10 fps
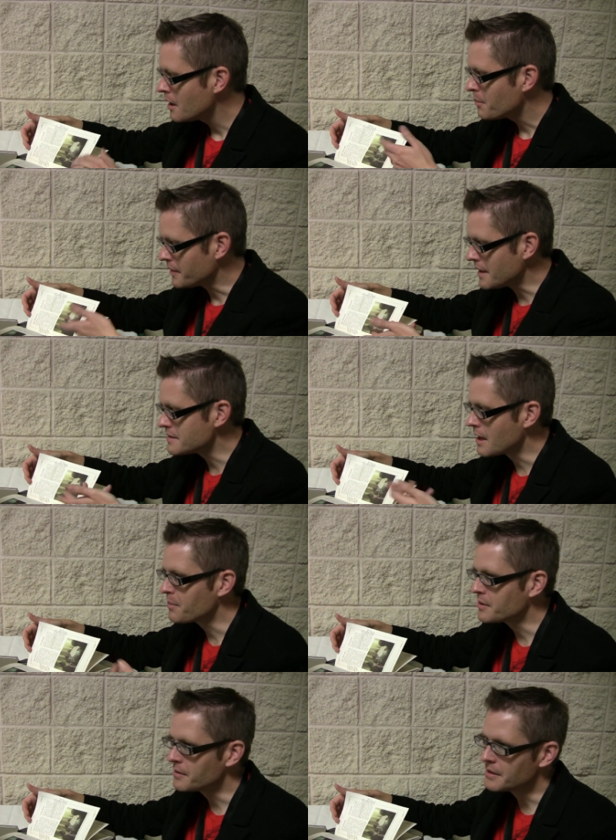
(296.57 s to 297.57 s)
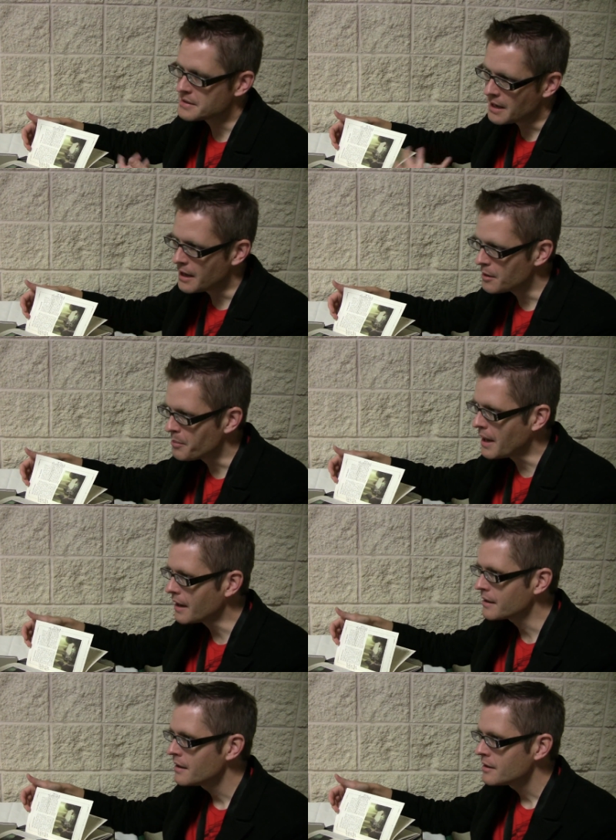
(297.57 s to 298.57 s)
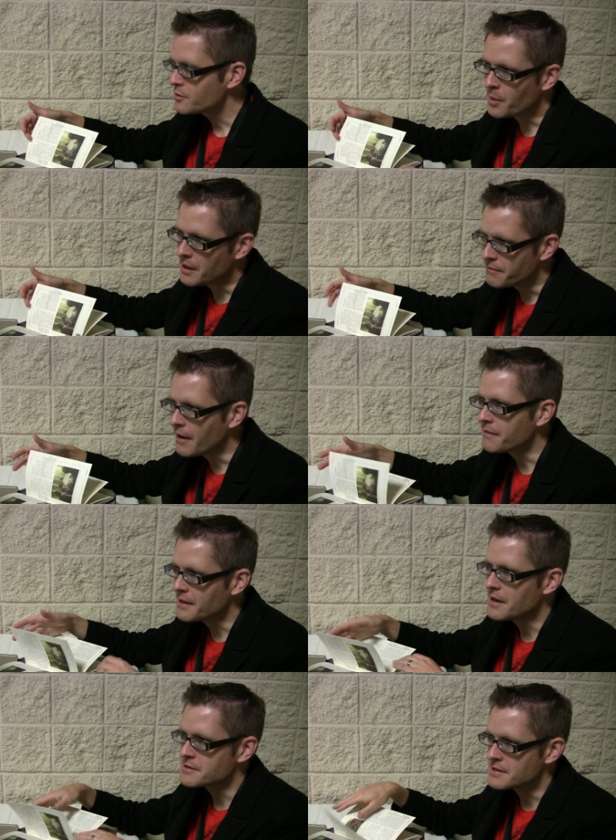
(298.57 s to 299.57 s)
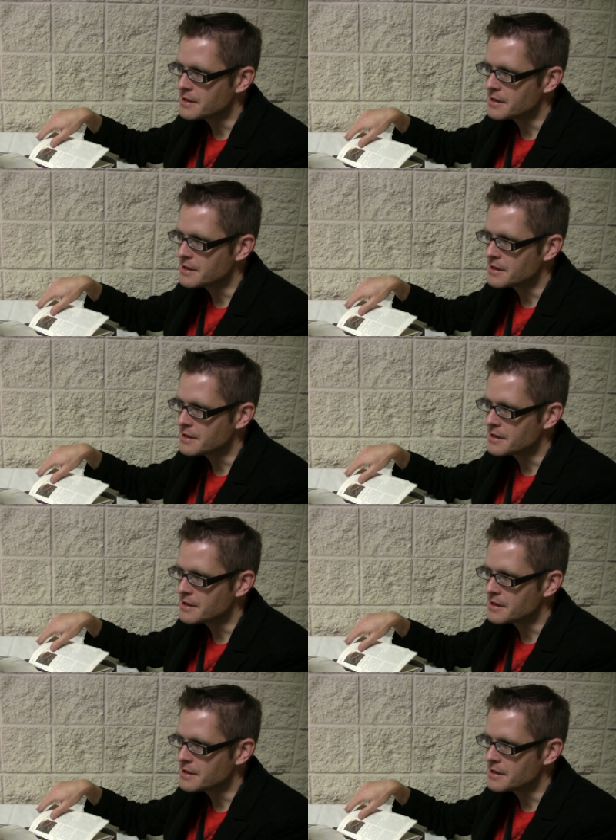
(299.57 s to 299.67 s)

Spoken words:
But that's an opportunity to tie it back 25,000